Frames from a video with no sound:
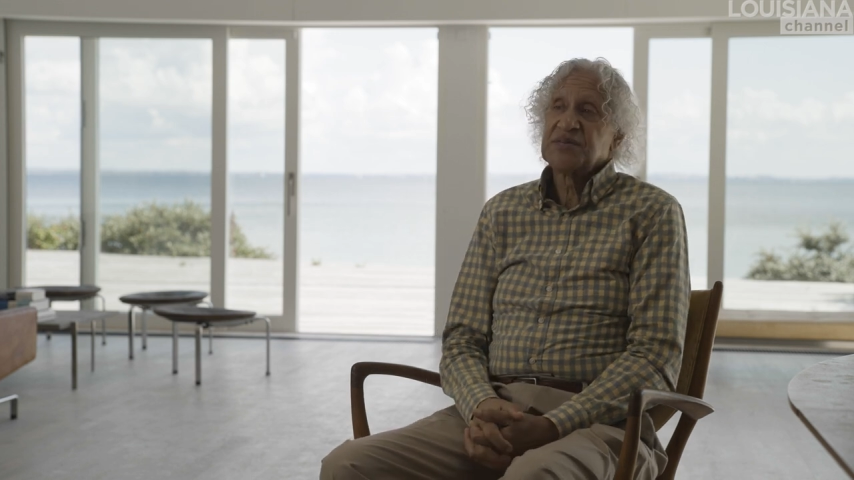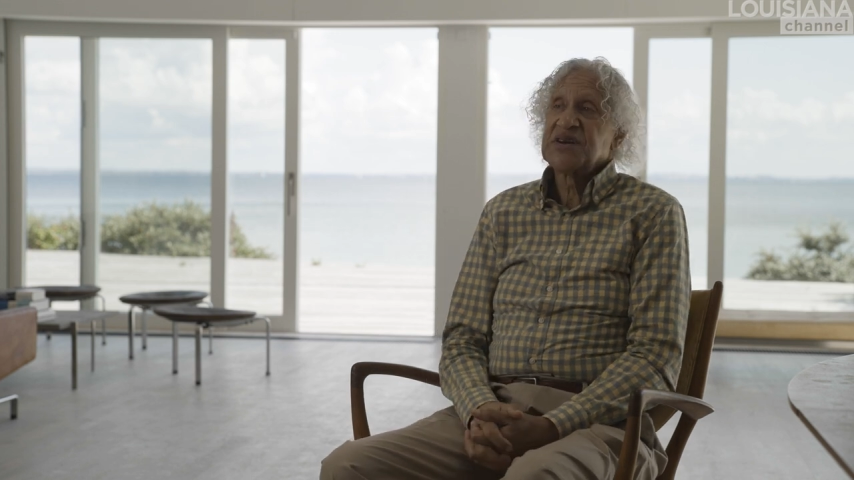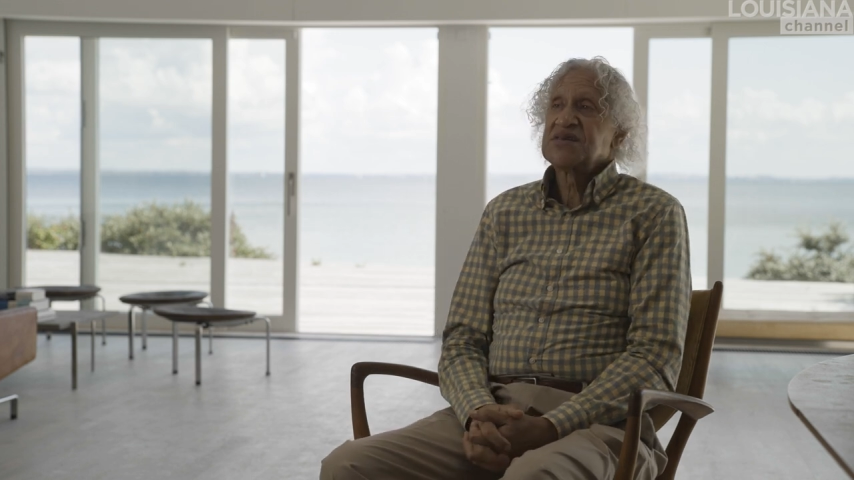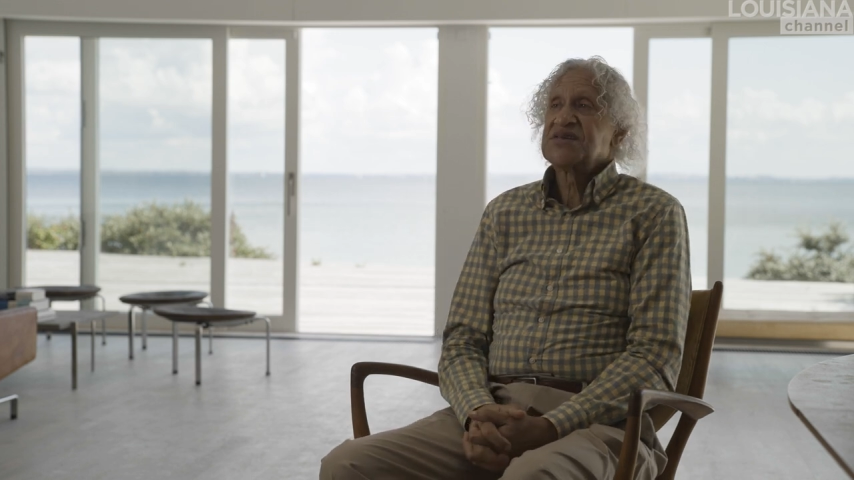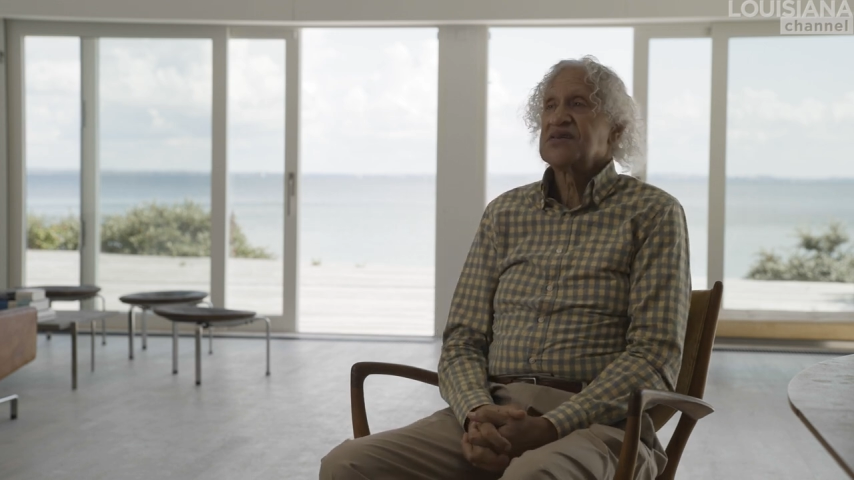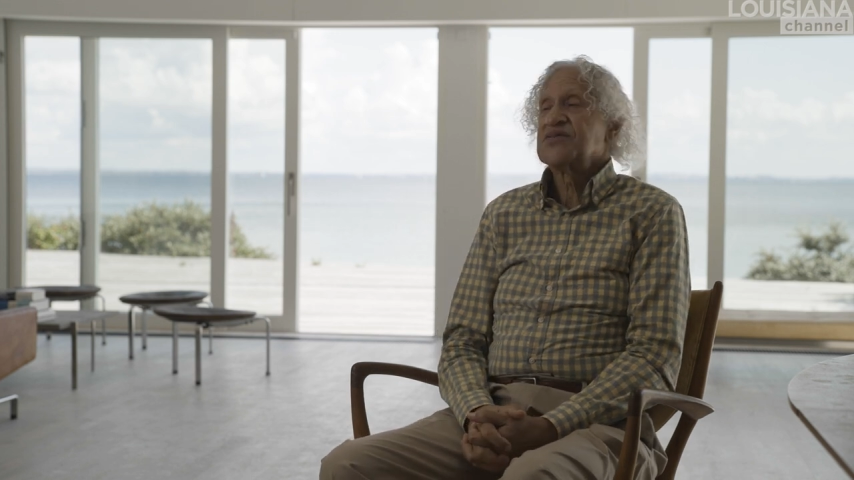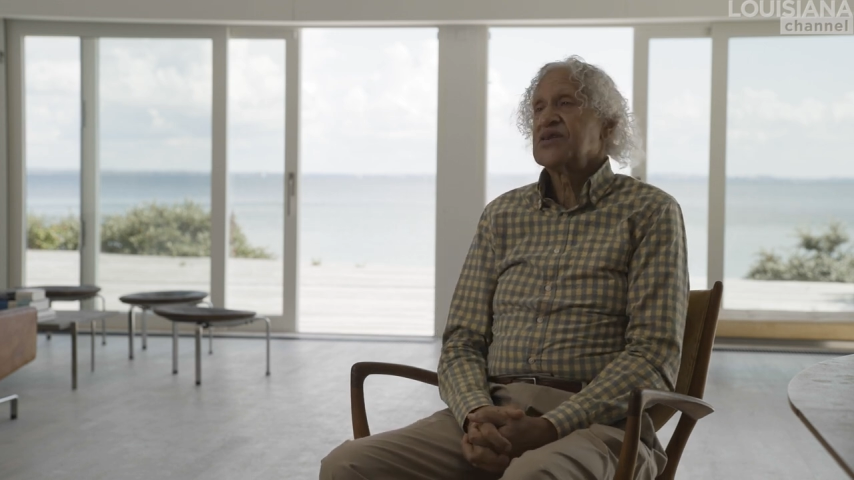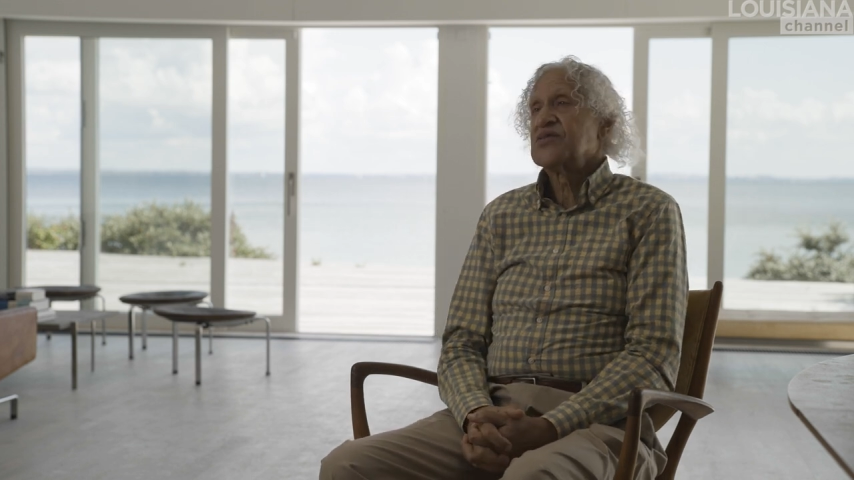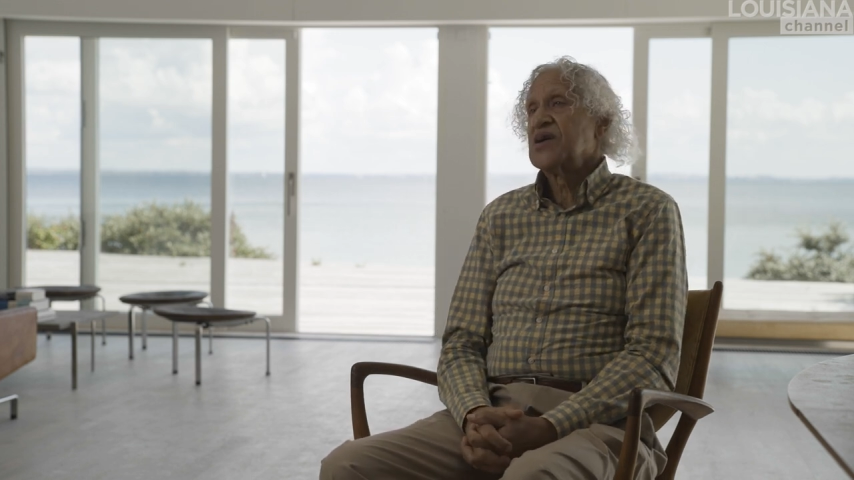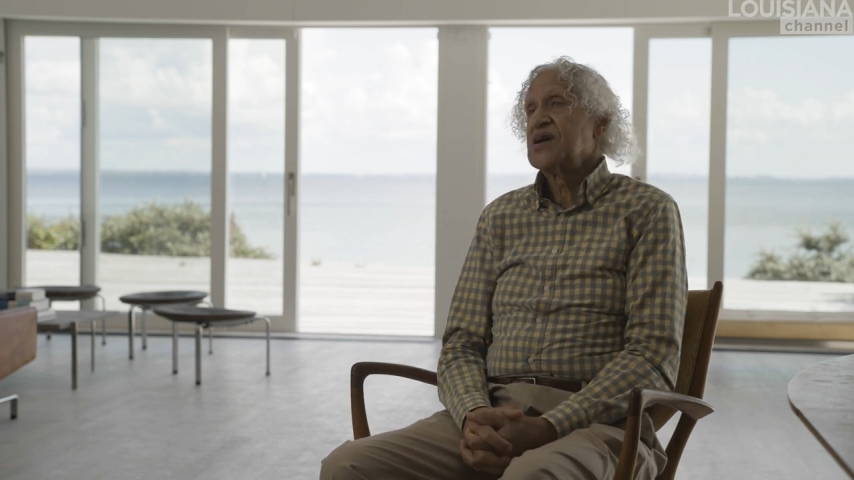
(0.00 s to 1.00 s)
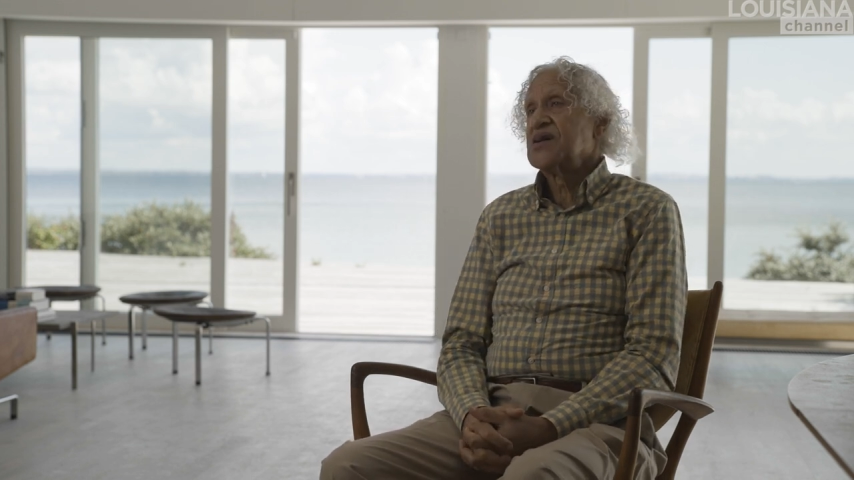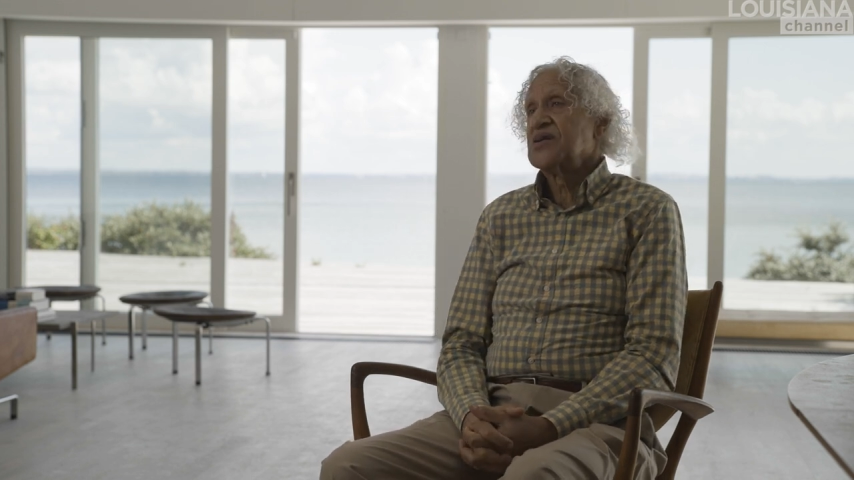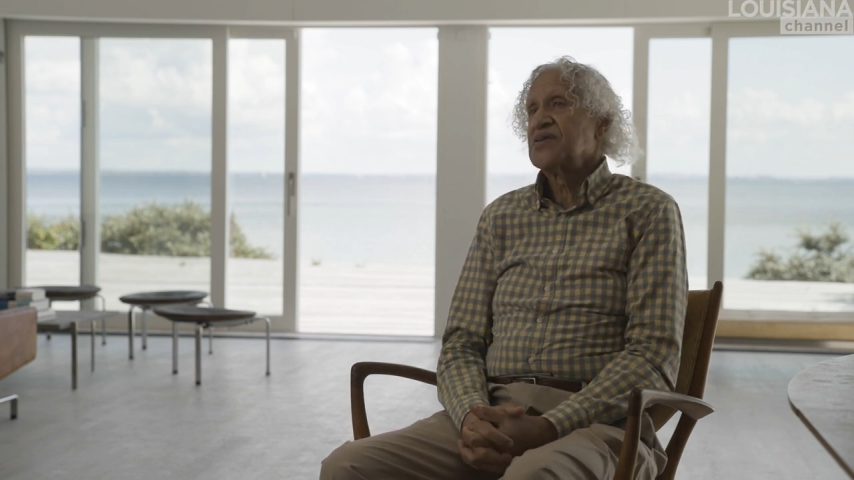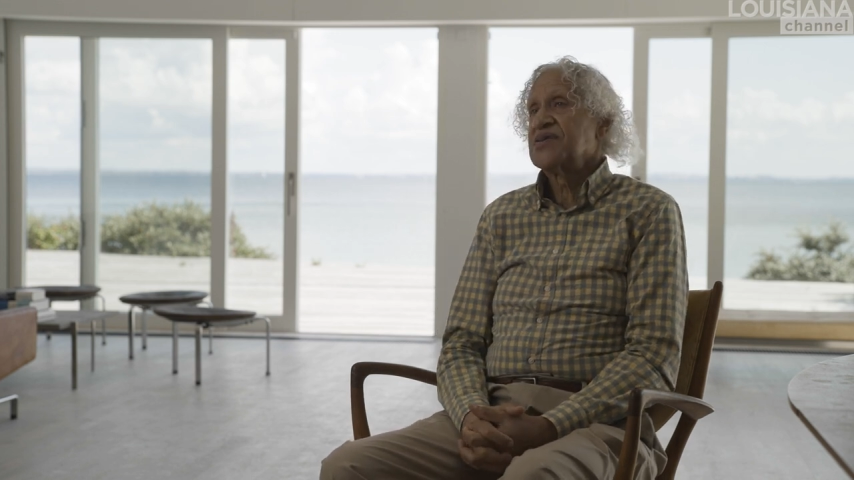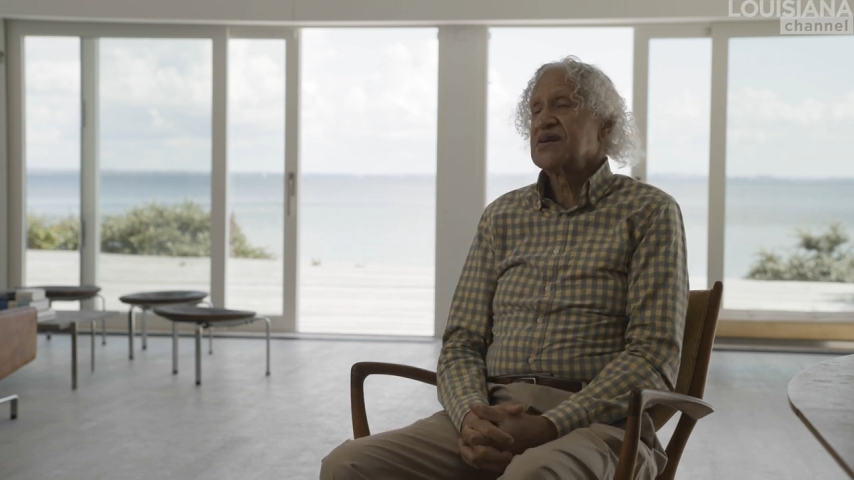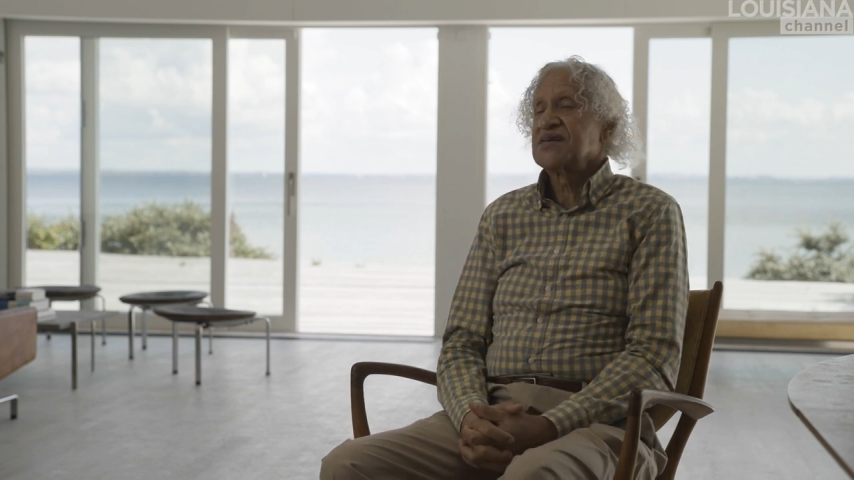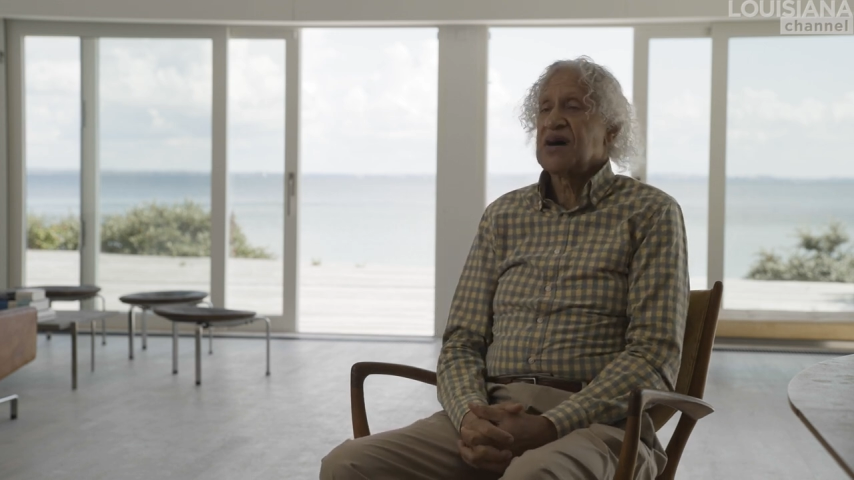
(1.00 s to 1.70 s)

mean TV, radio, and things.